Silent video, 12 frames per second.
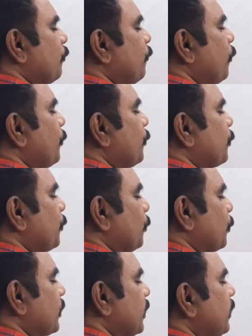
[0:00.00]
of force,
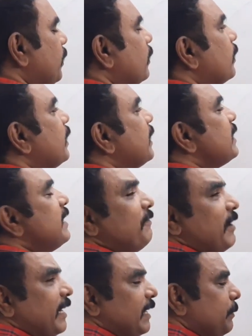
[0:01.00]
Newton,
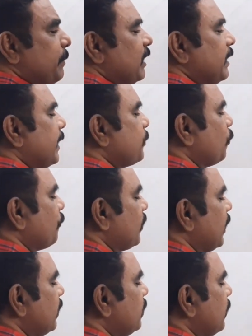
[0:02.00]
divided by that of
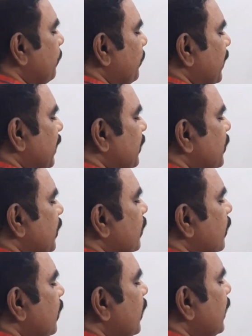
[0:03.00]
length,
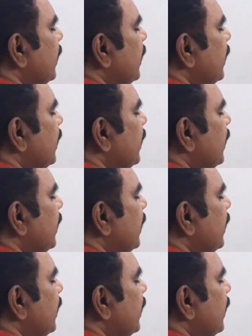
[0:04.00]
meter.